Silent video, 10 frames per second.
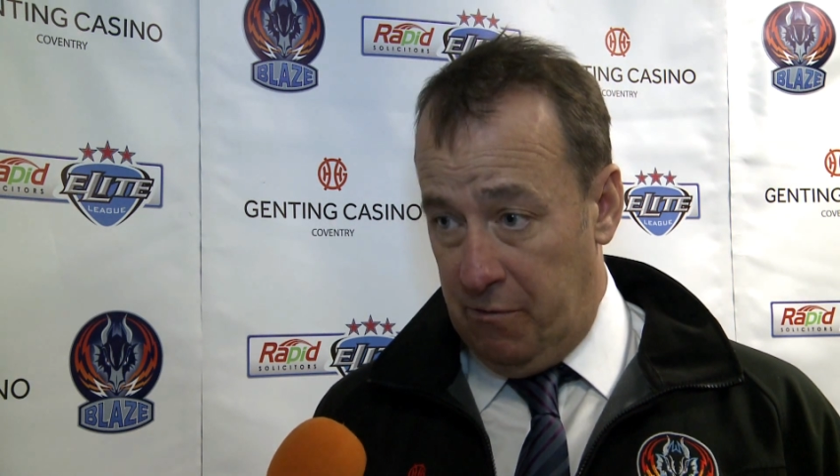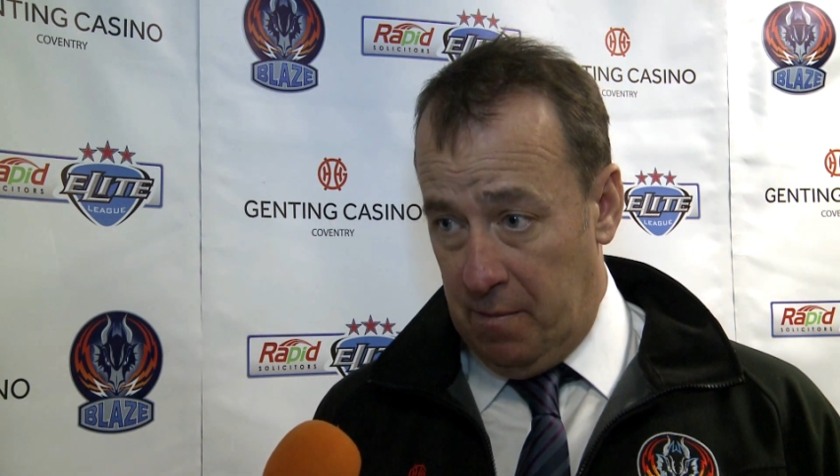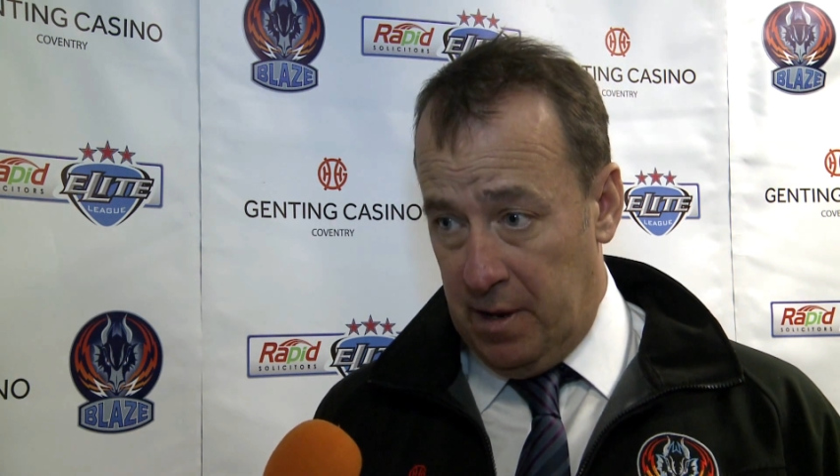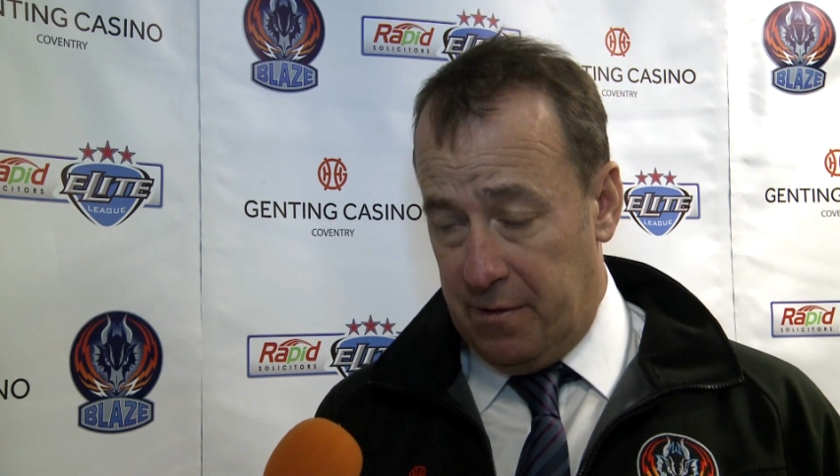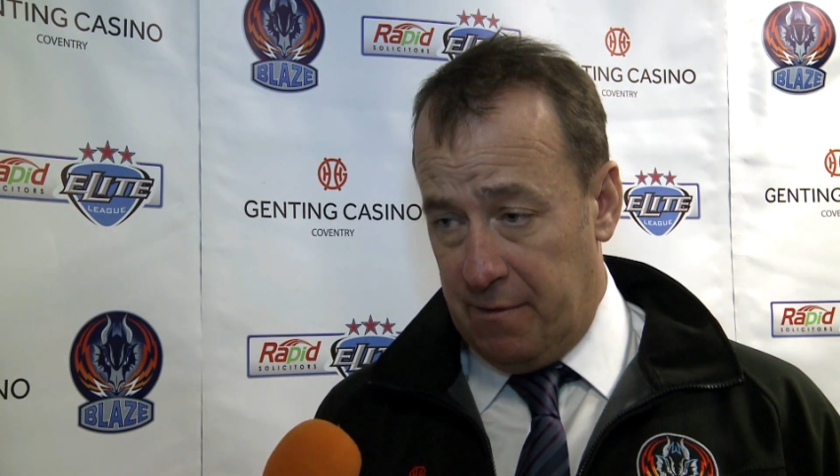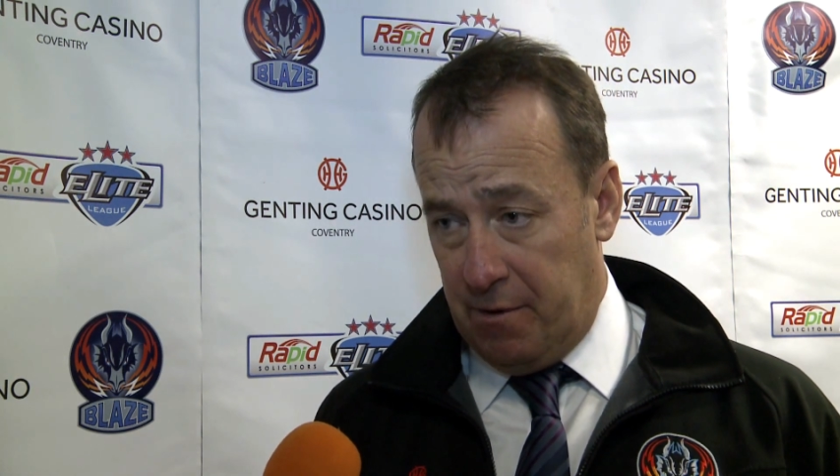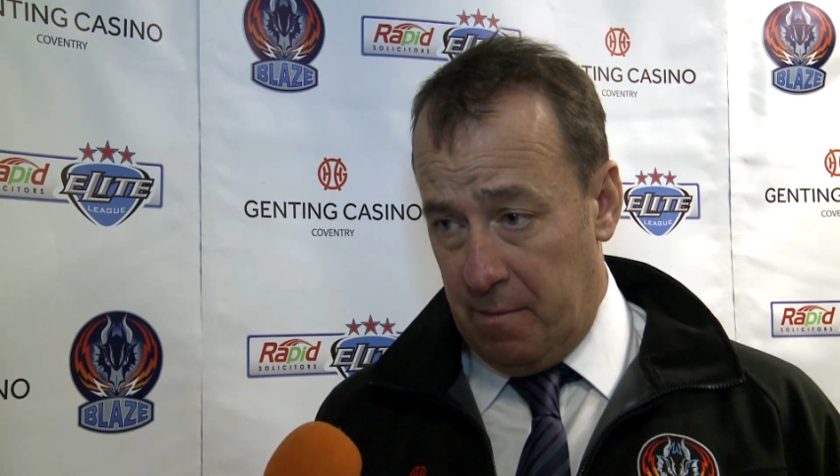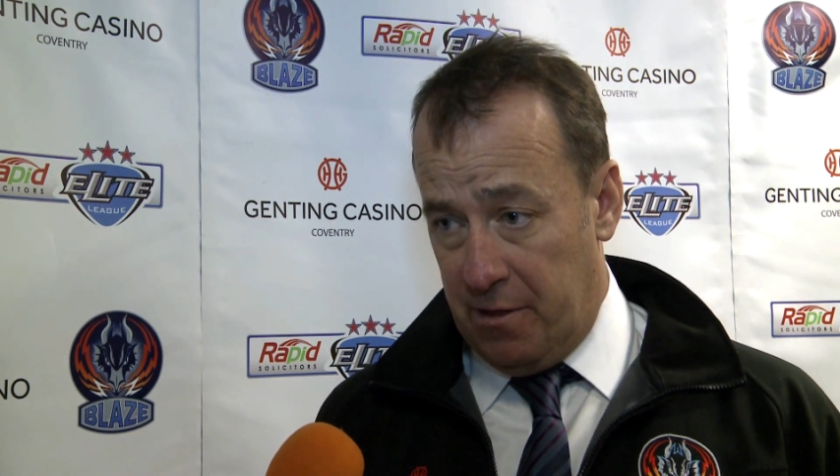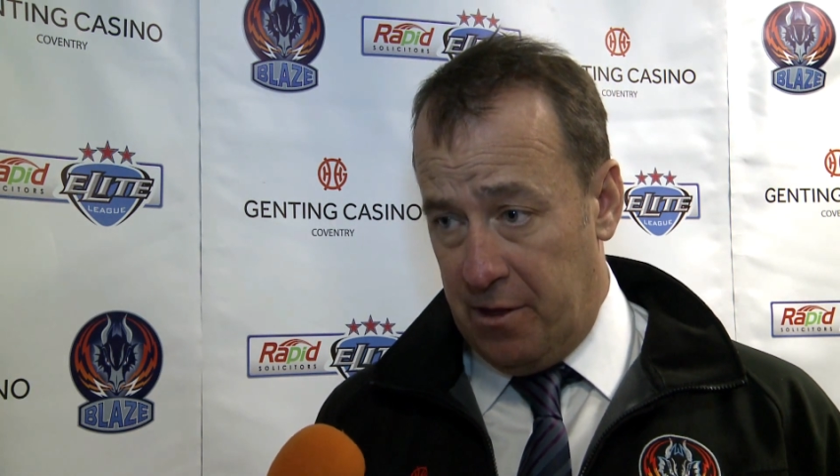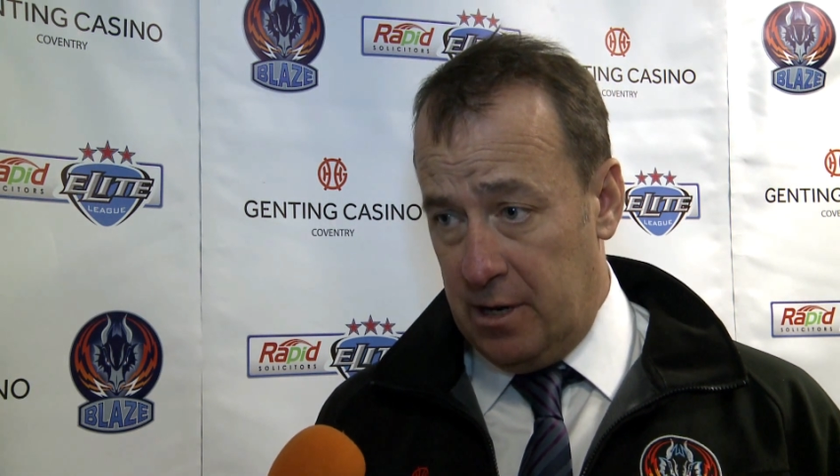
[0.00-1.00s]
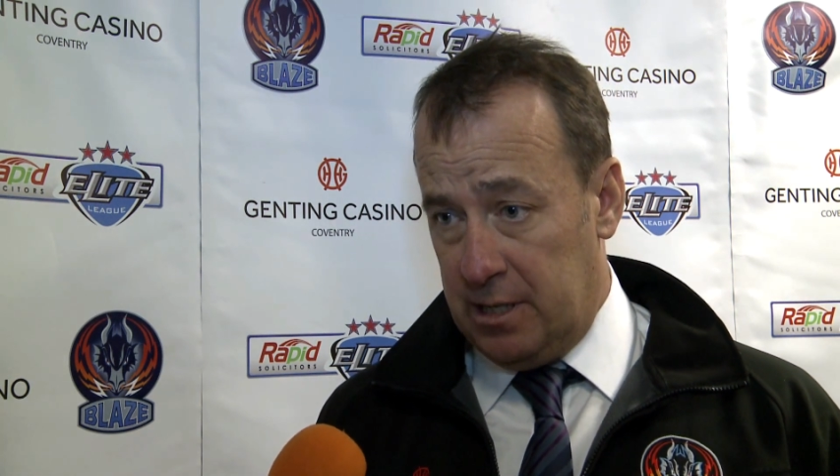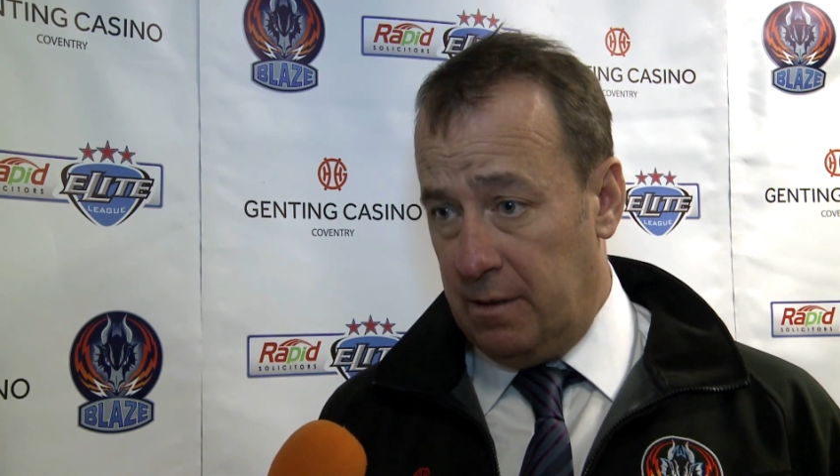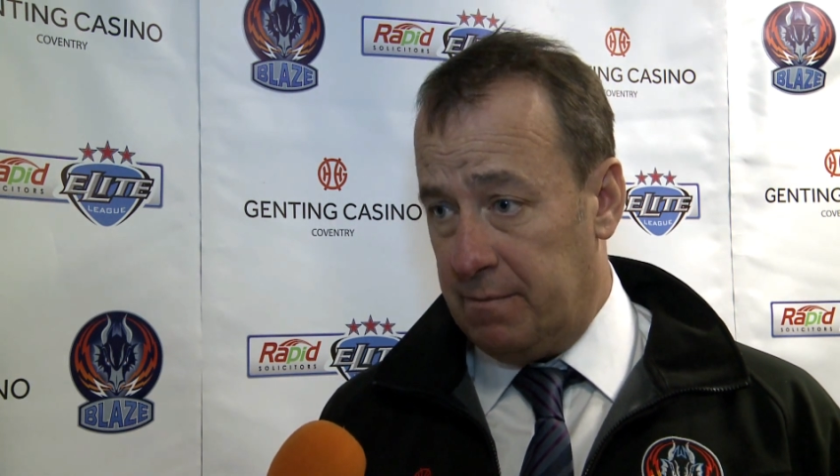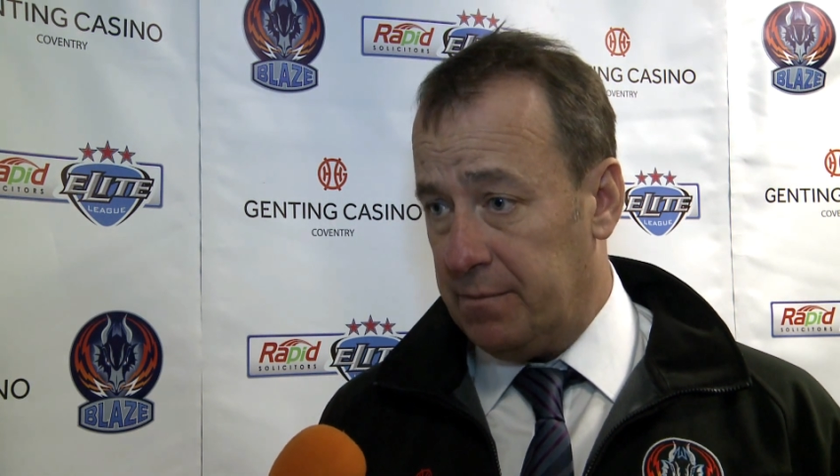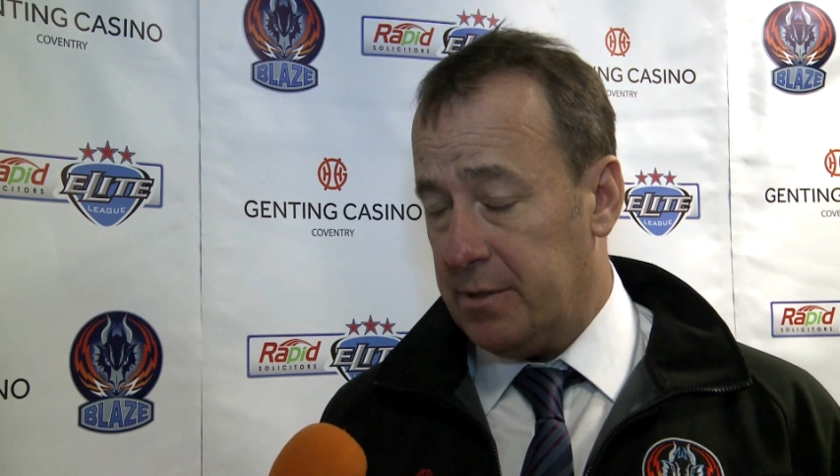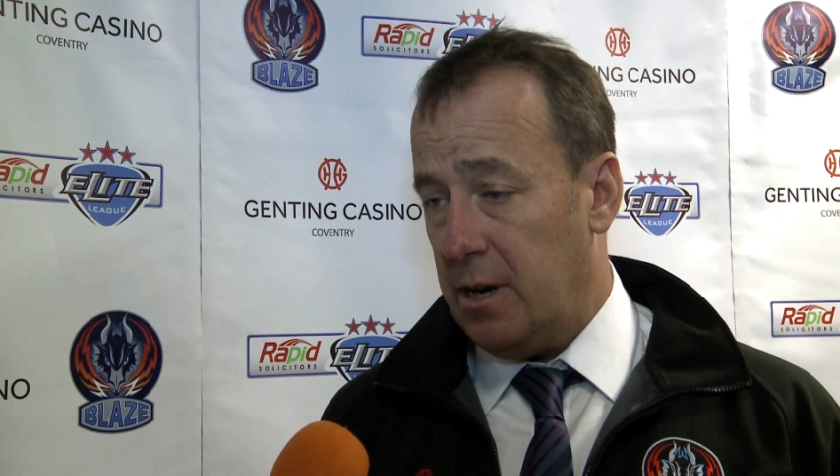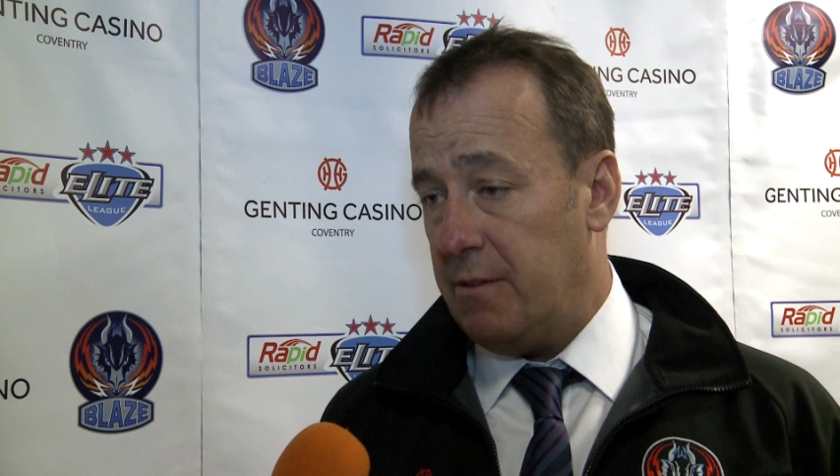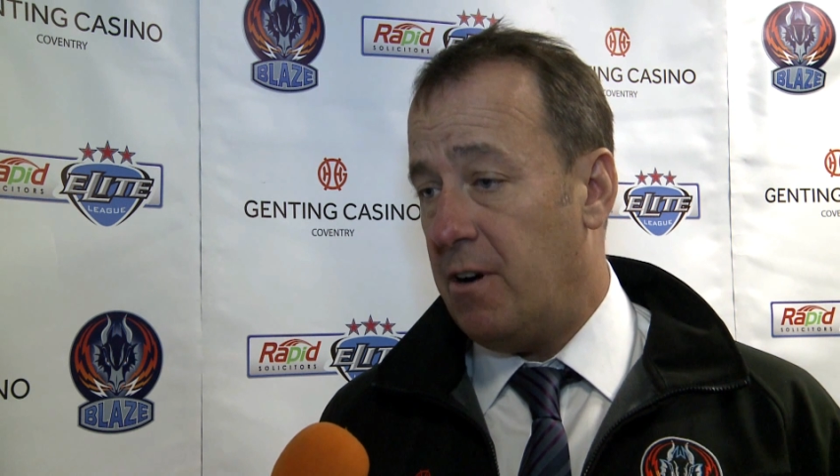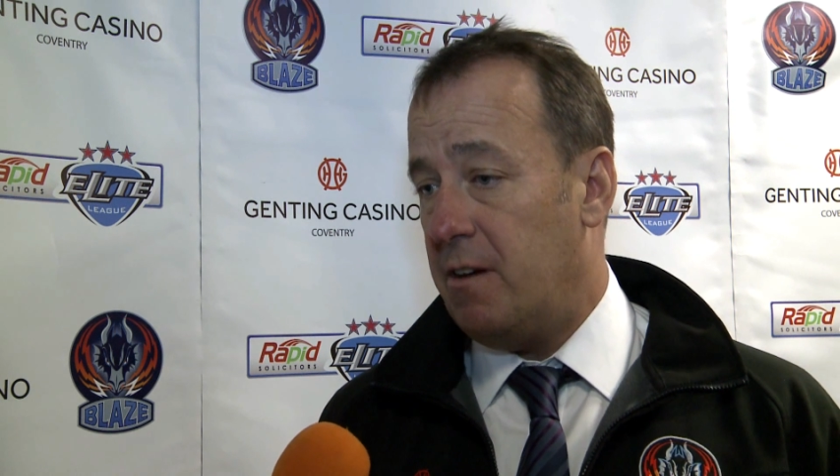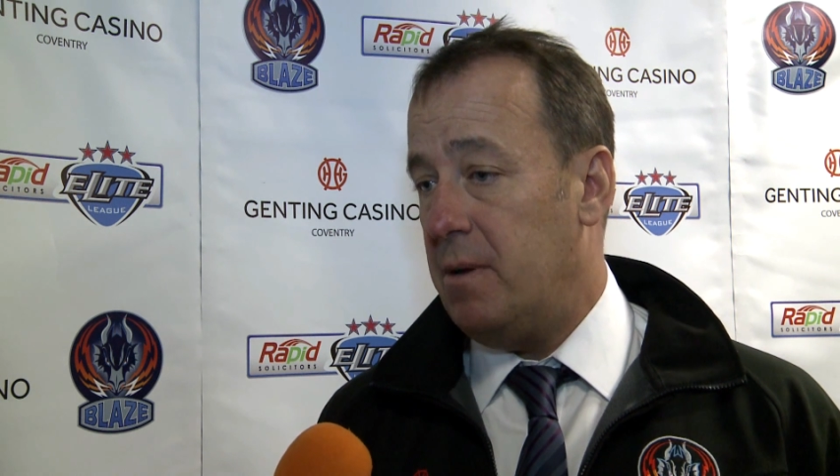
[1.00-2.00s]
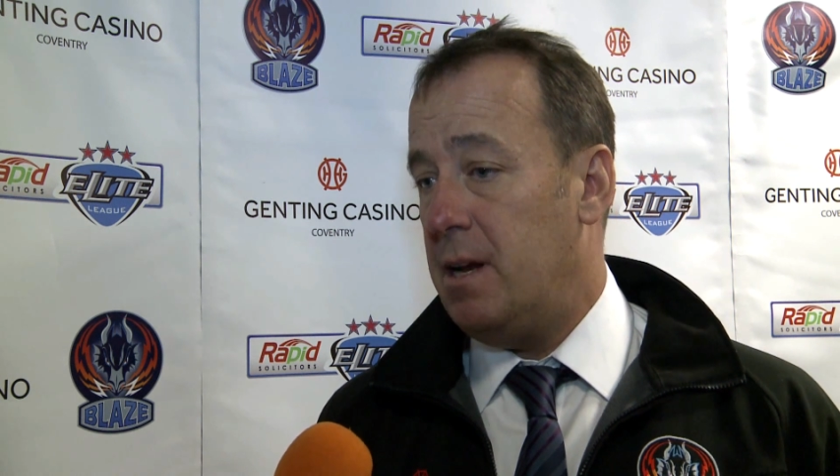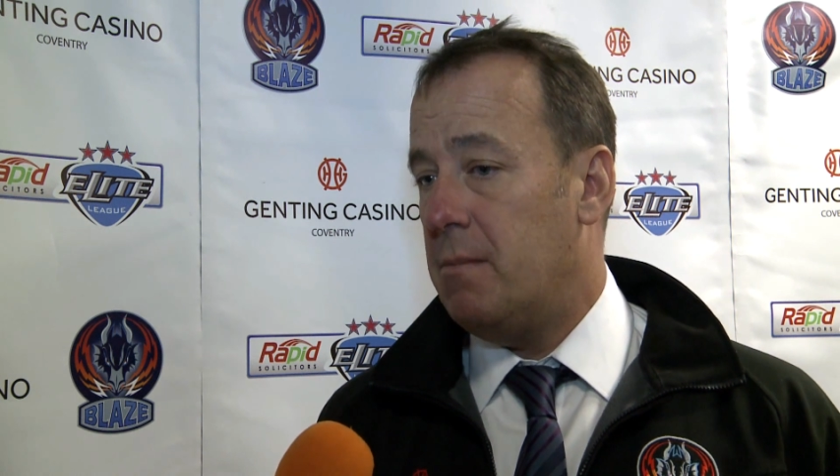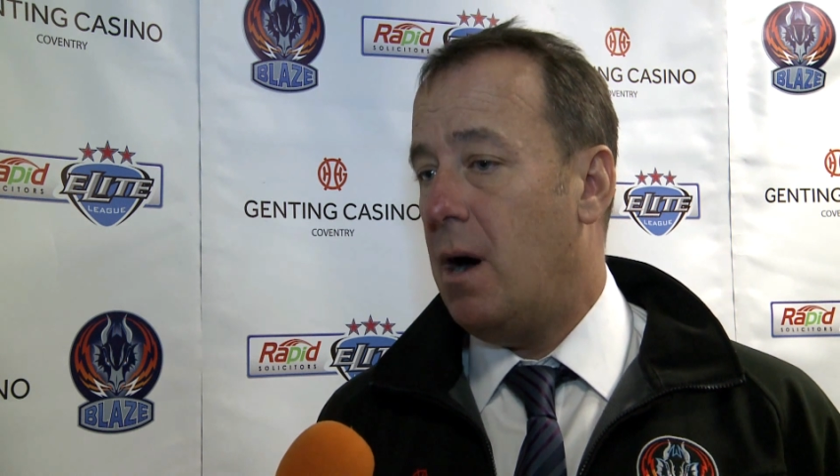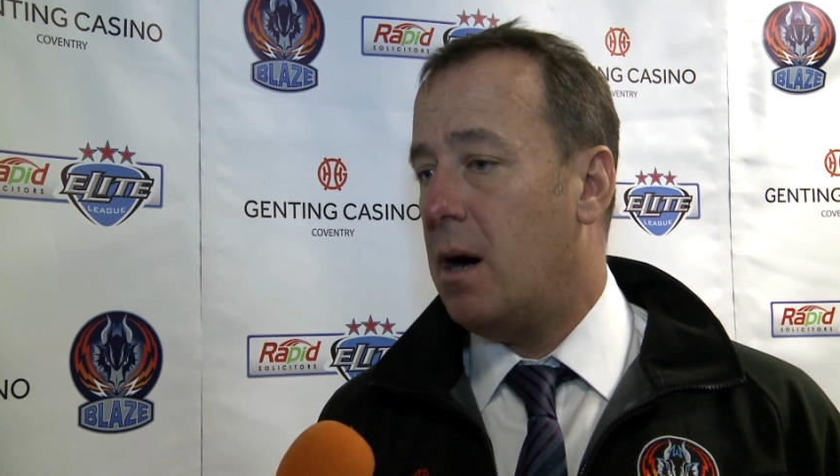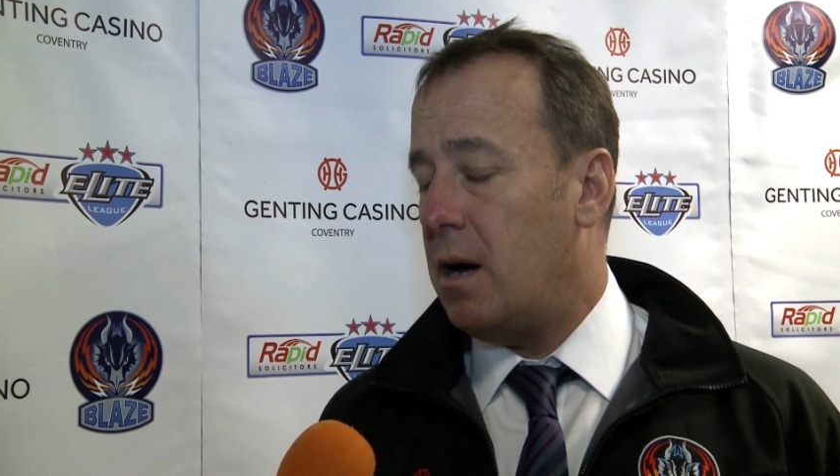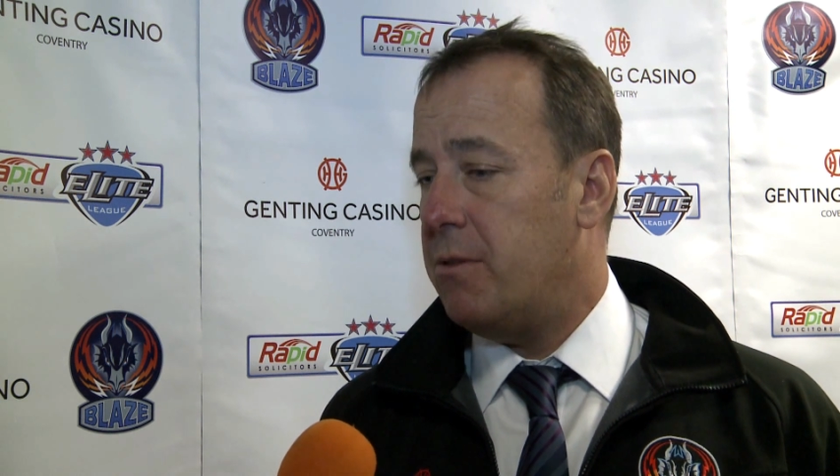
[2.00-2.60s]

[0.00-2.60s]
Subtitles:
From the 35 minute mark,